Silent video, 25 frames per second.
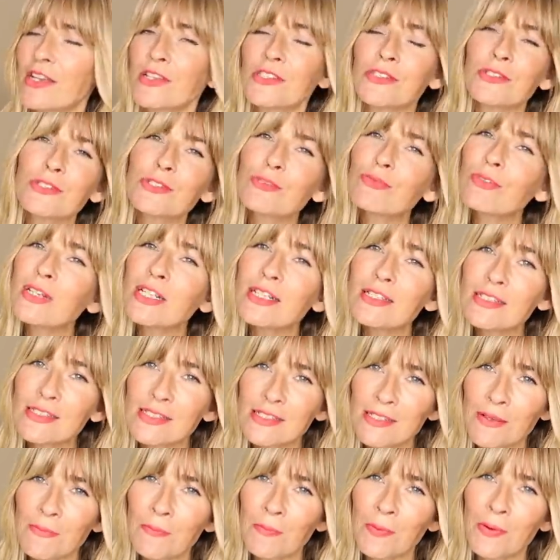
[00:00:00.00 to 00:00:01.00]
So it's really
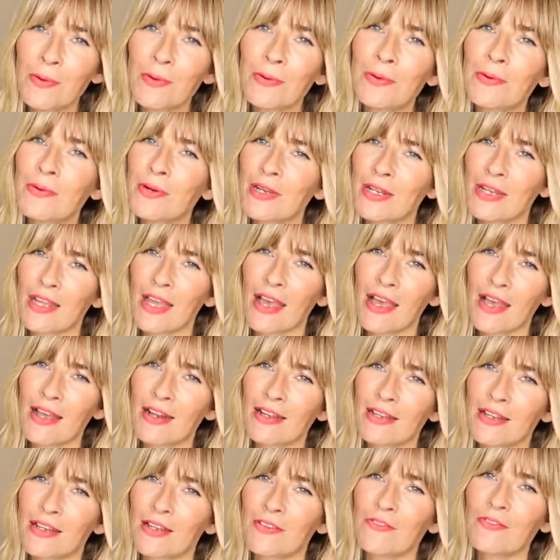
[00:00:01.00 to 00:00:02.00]
simple and
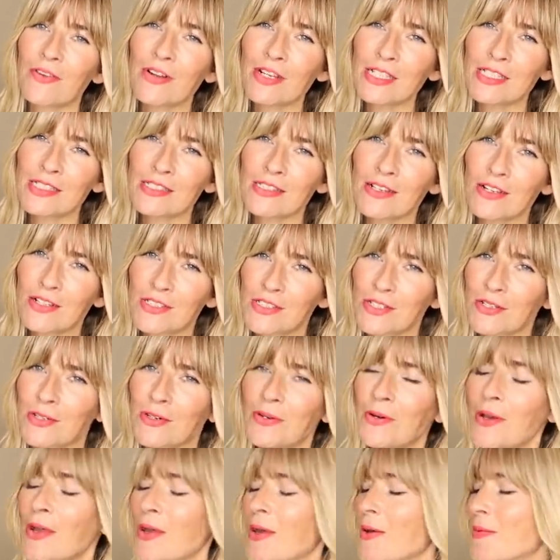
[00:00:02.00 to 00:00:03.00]
elegant, very
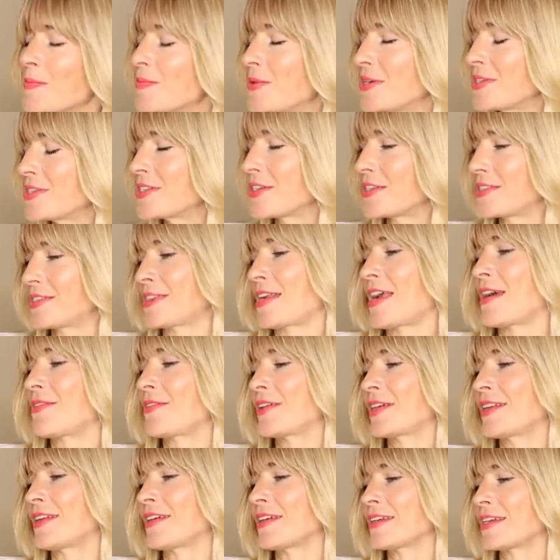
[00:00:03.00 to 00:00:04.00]
subtle, but just how
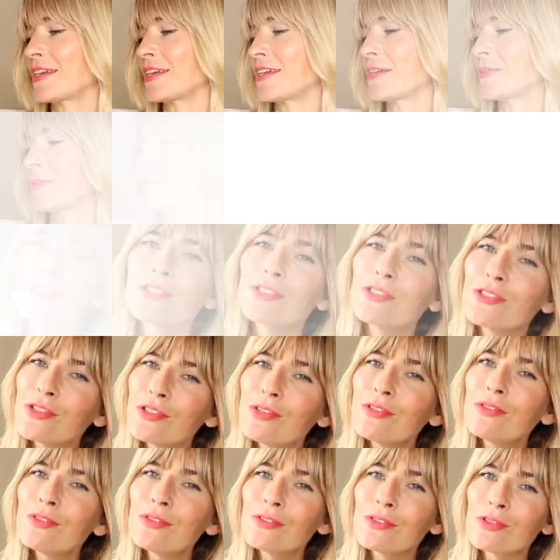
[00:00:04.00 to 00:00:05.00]
I like it. So the
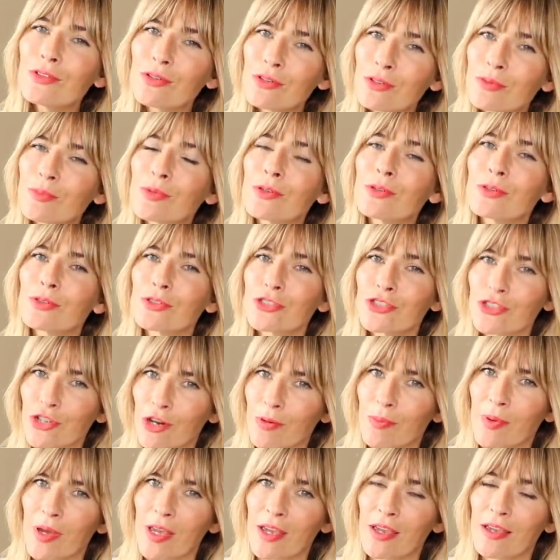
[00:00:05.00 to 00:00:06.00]
new normal
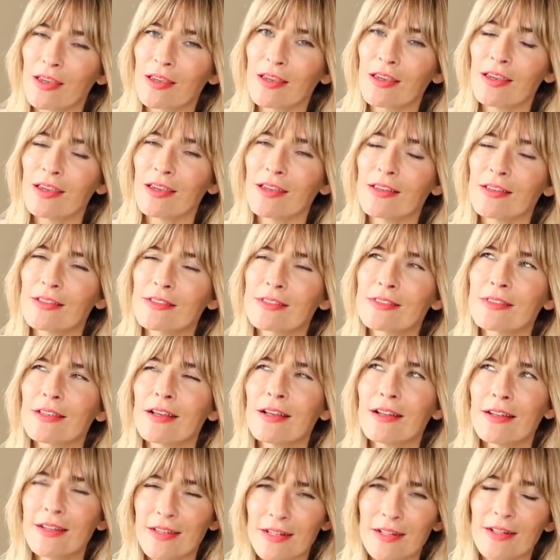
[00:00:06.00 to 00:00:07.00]
shopping is
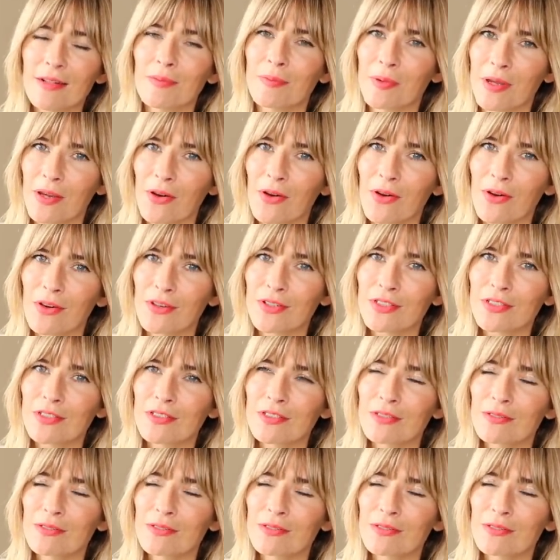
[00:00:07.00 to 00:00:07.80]
a little bit odd.